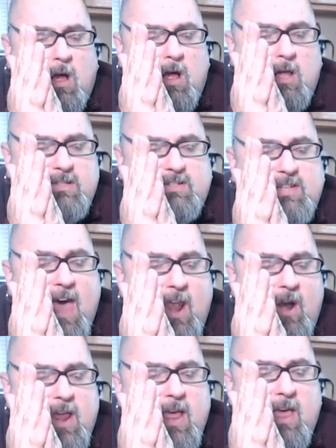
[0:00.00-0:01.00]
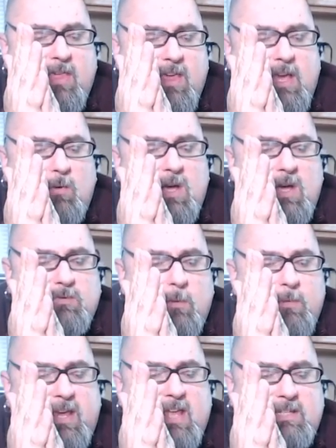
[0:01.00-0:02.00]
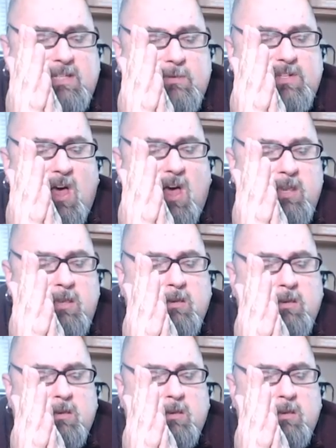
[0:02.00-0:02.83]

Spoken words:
Saturday, I think it was, when Mackenzie was on?